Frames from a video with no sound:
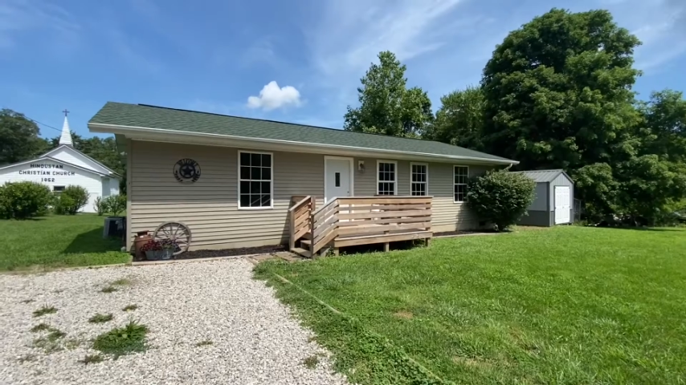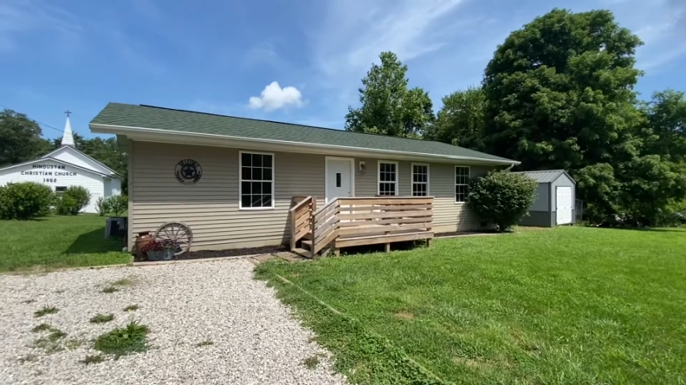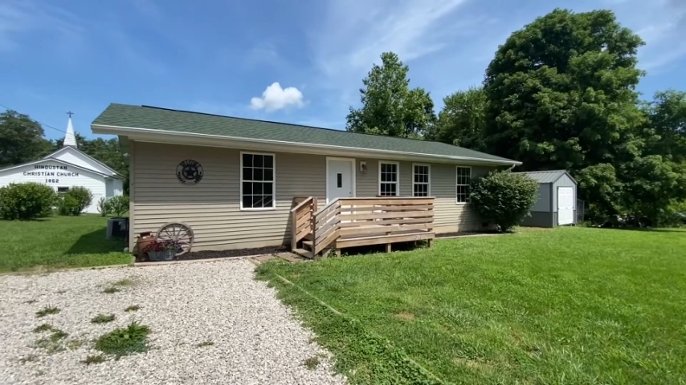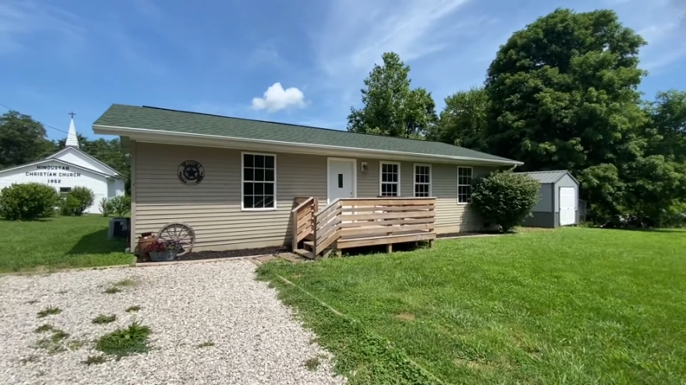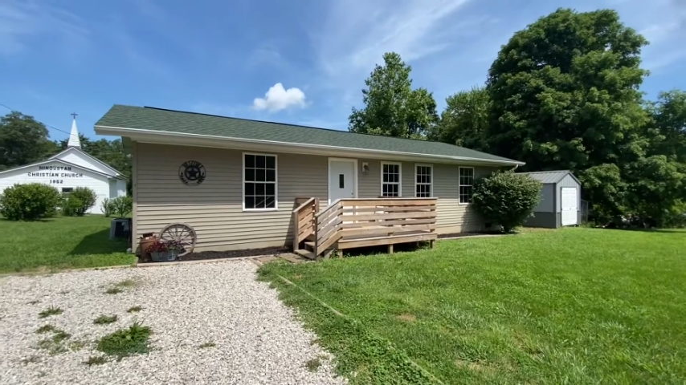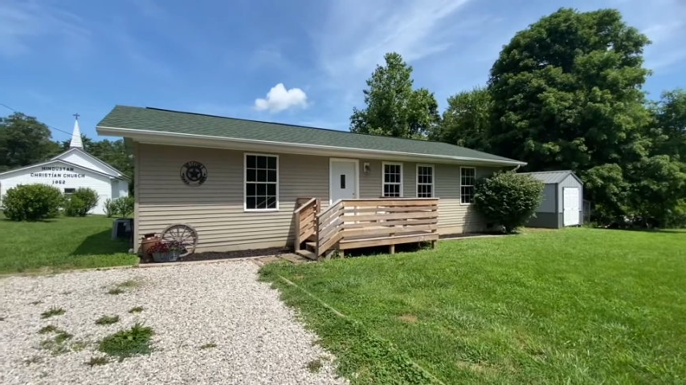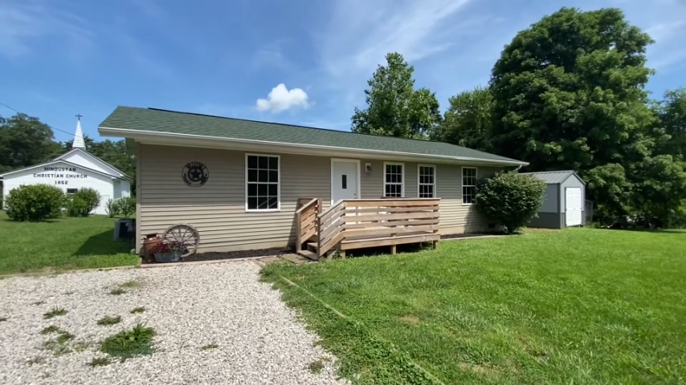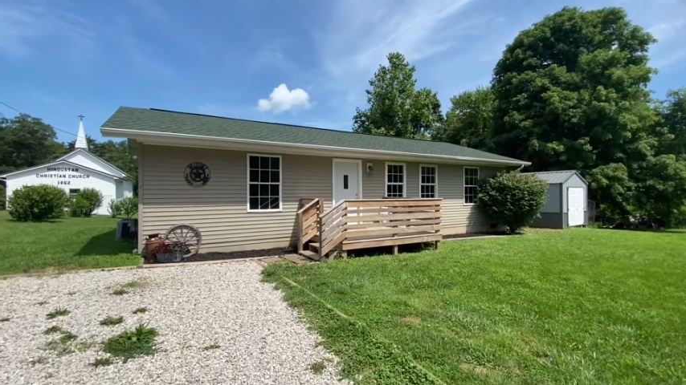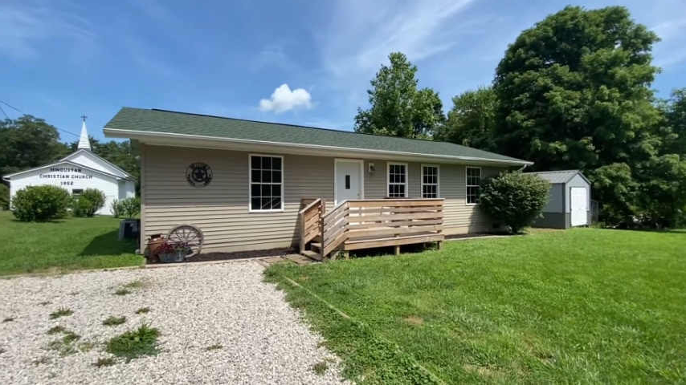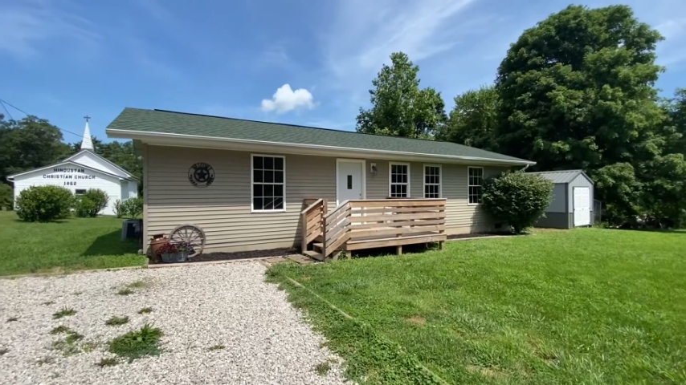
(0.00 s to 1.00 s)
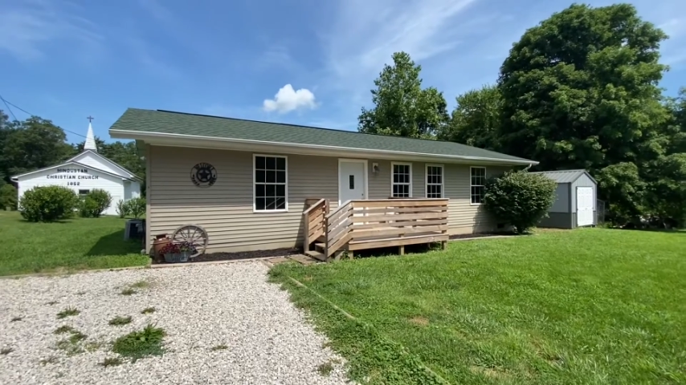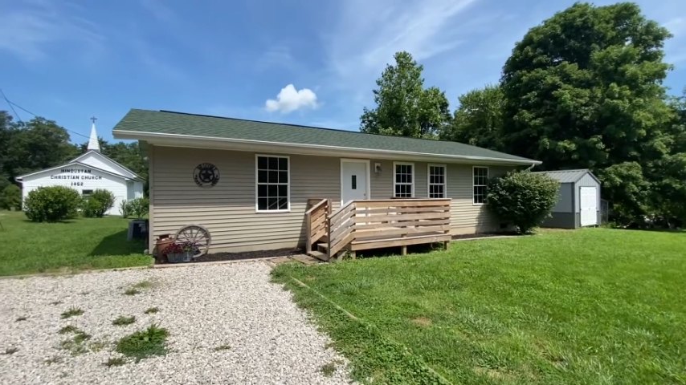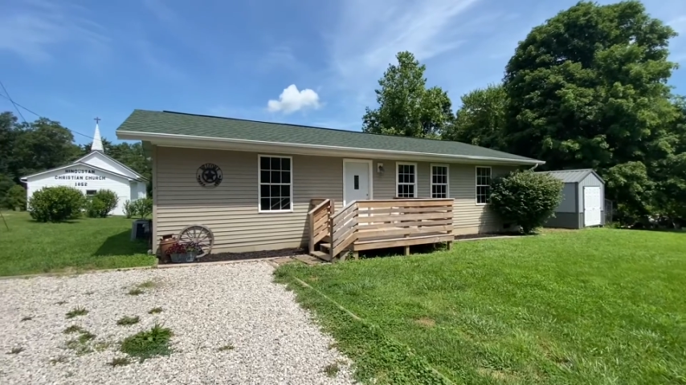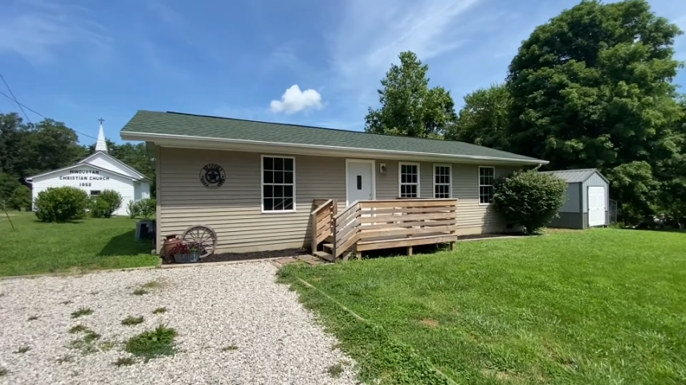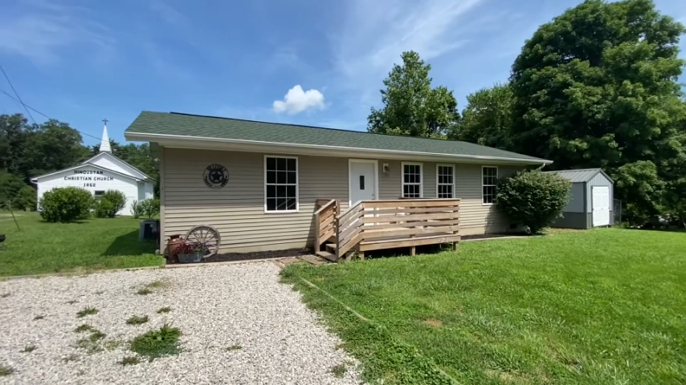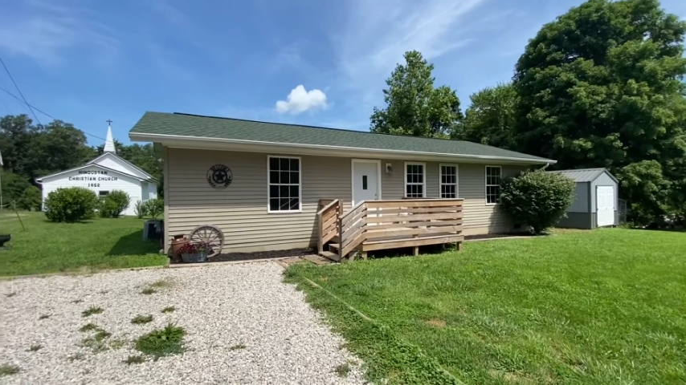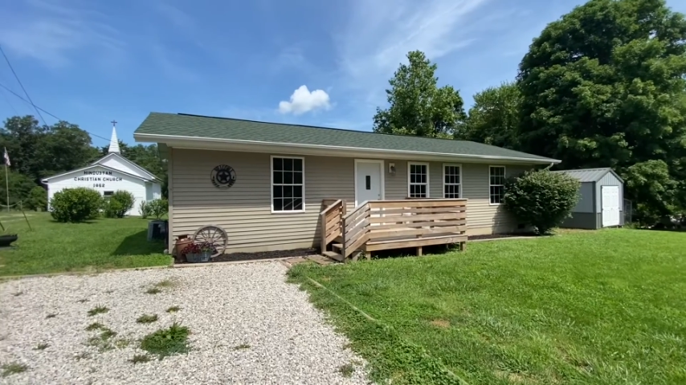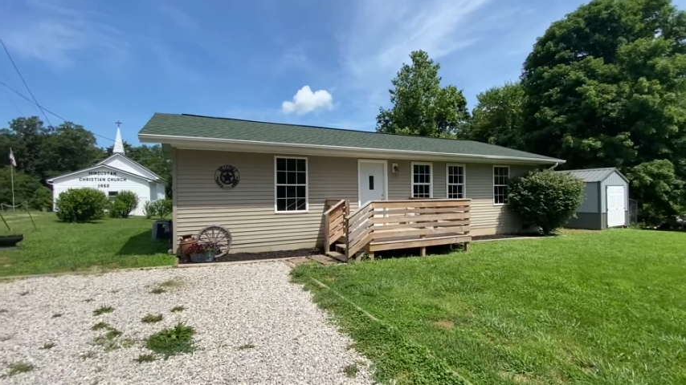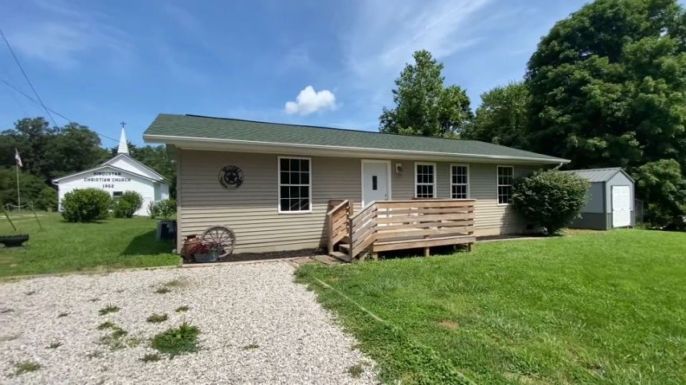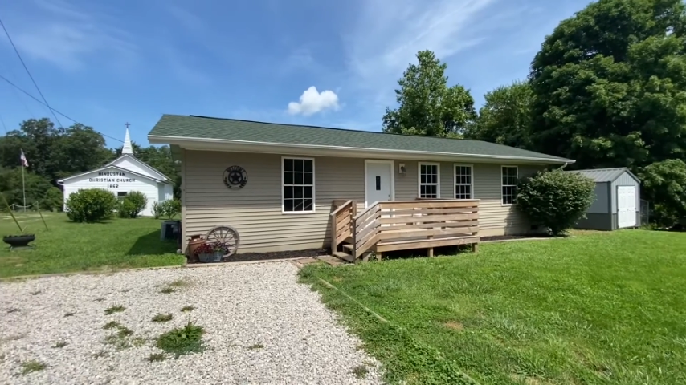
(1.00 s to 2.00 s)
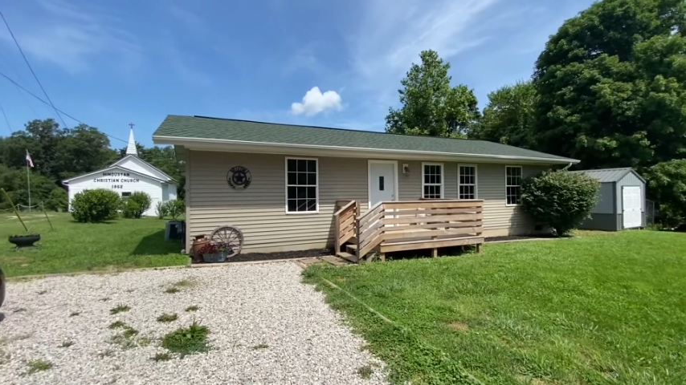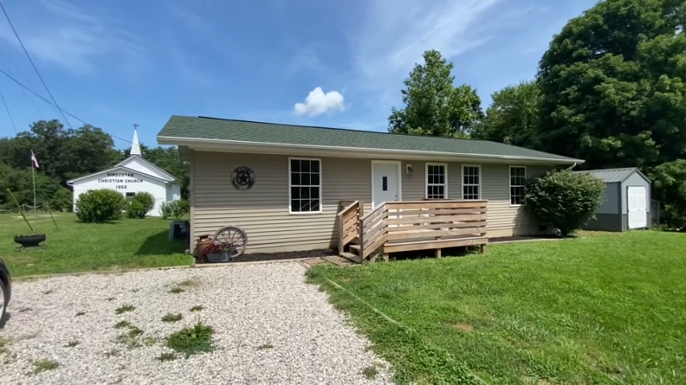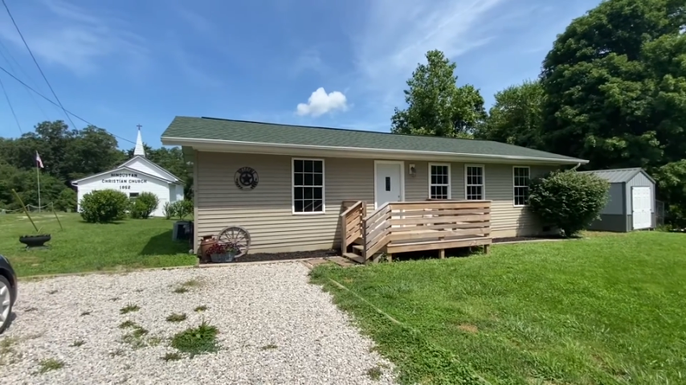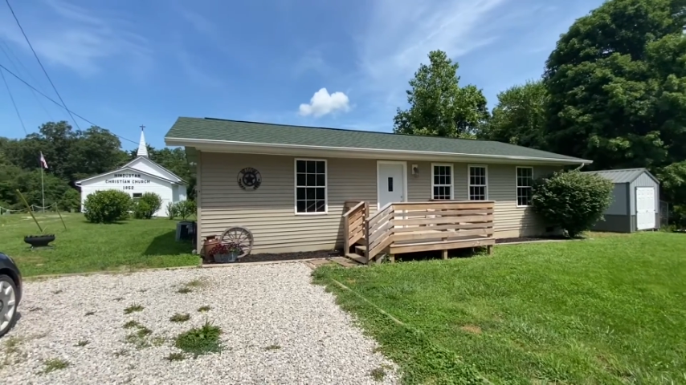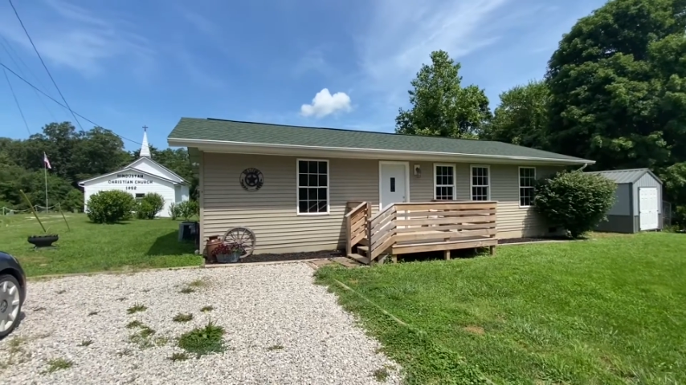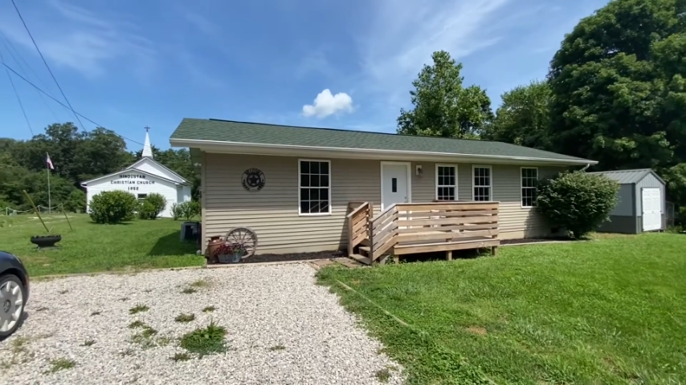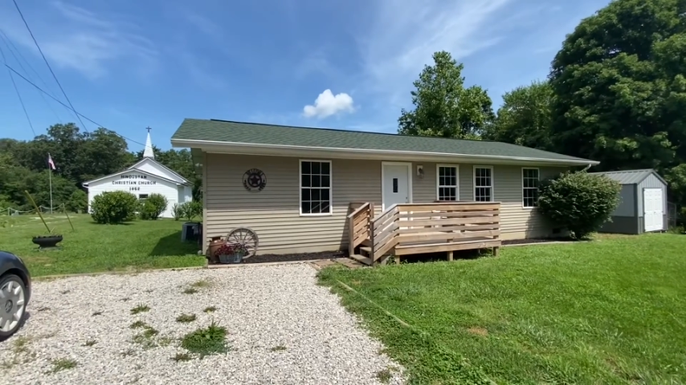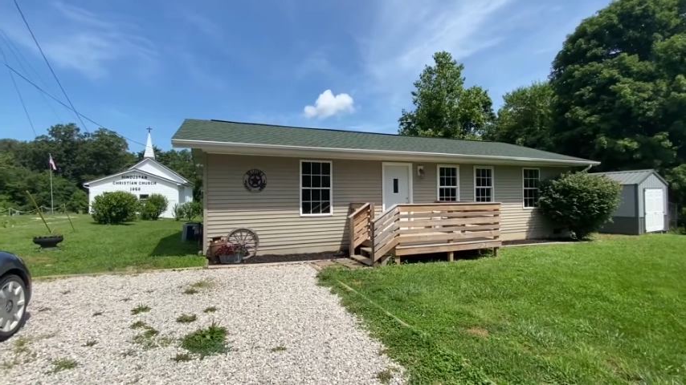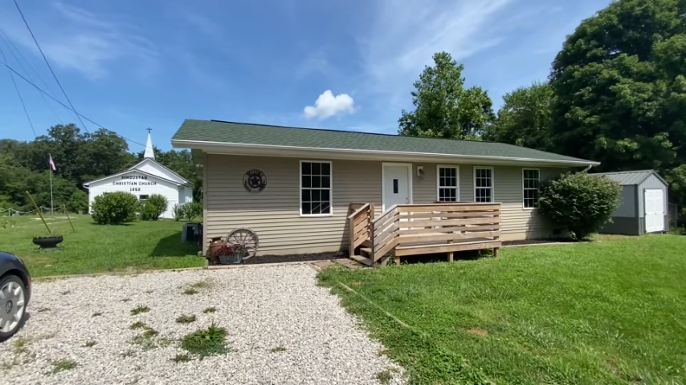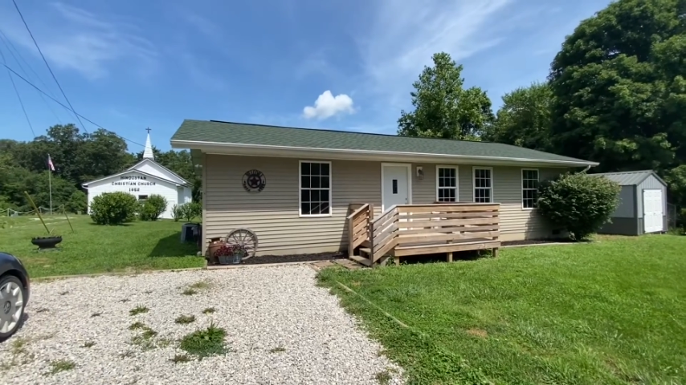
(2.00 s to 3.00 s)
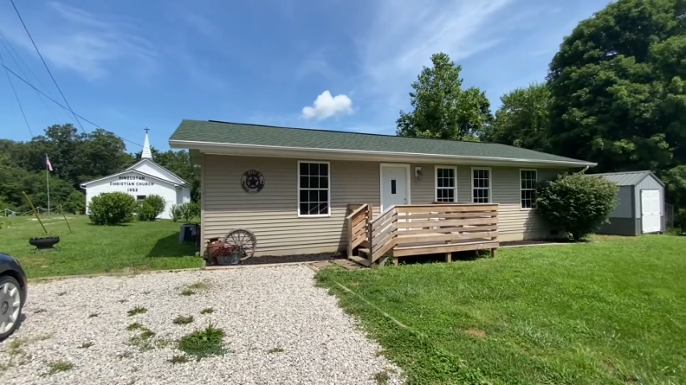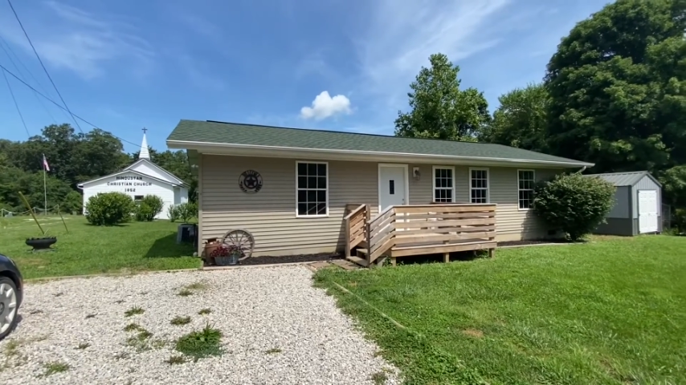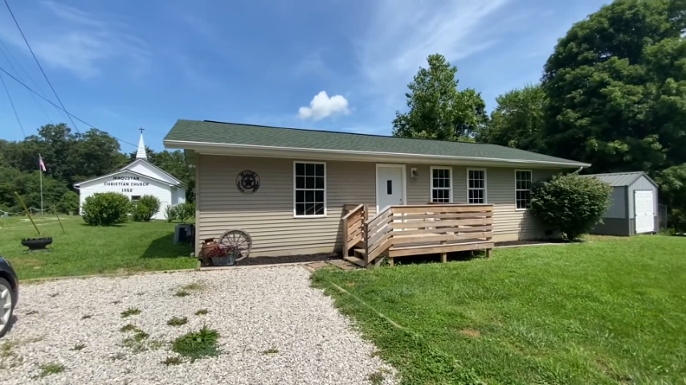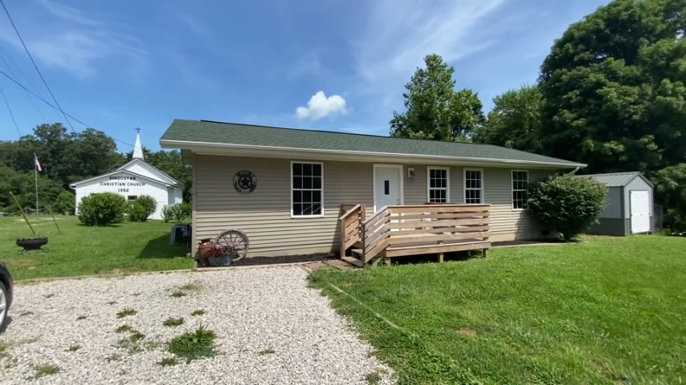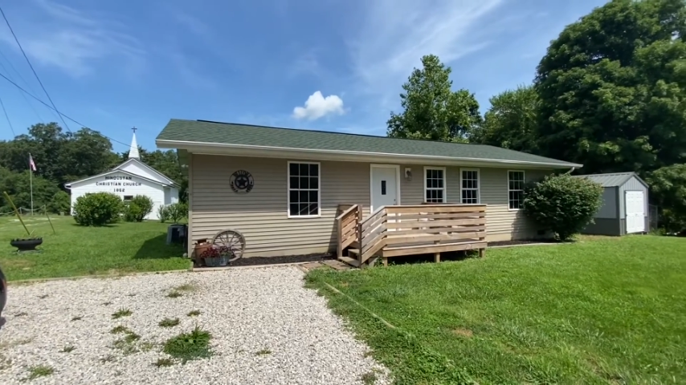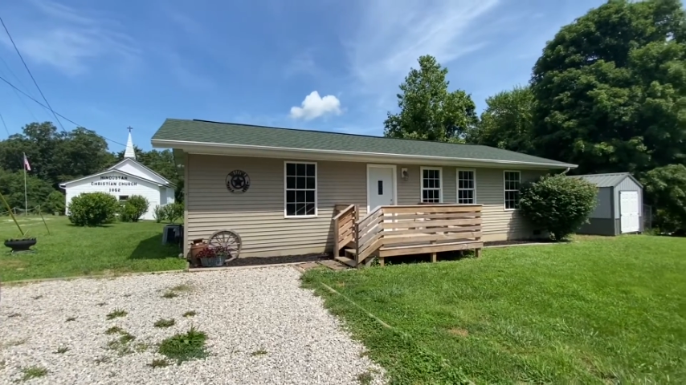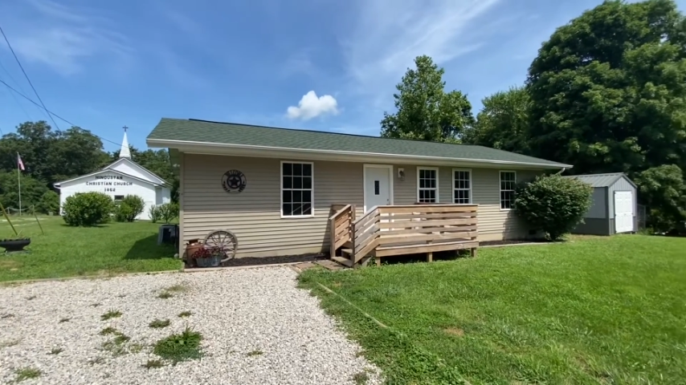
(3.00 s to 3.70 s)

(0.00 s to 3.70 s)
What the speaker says: Nobody's mouth can be seen.